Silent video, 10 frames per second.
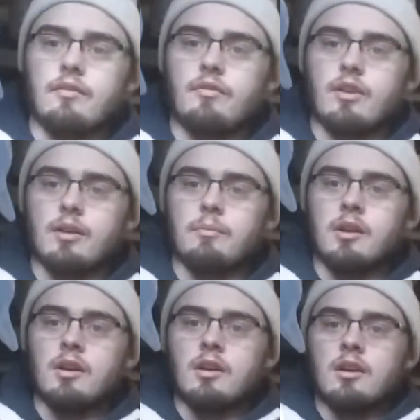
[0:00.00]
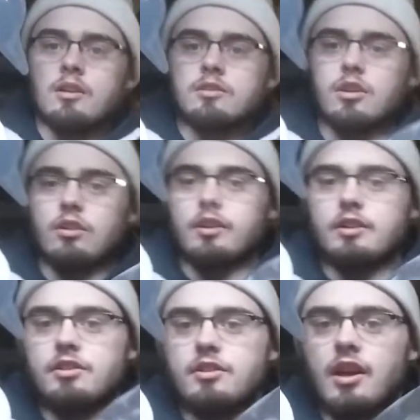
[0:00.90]
it in frame. So
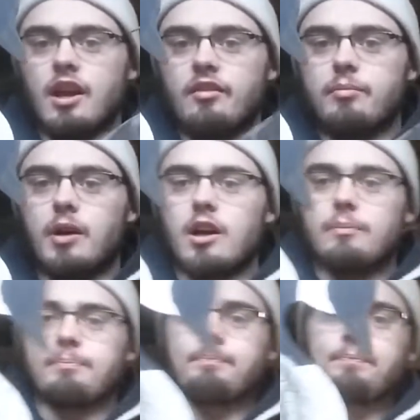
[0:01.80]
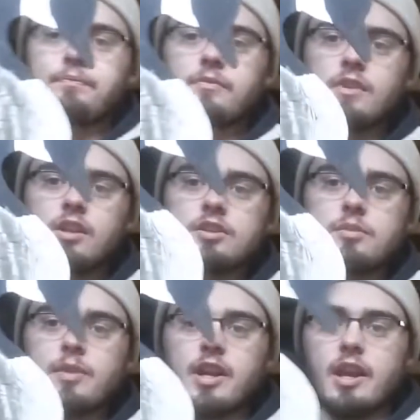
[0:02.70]
here's your Divebomb. Here's
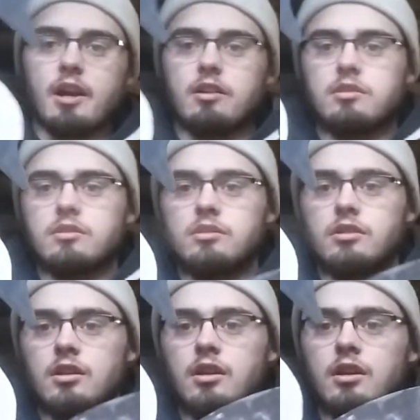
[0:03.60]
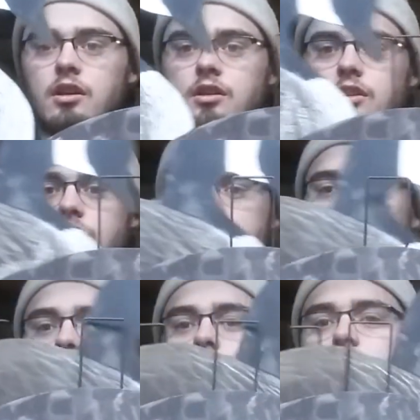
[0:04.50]
your Big Al. There's
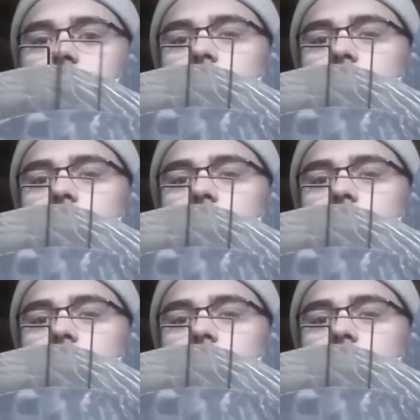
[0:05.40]
just a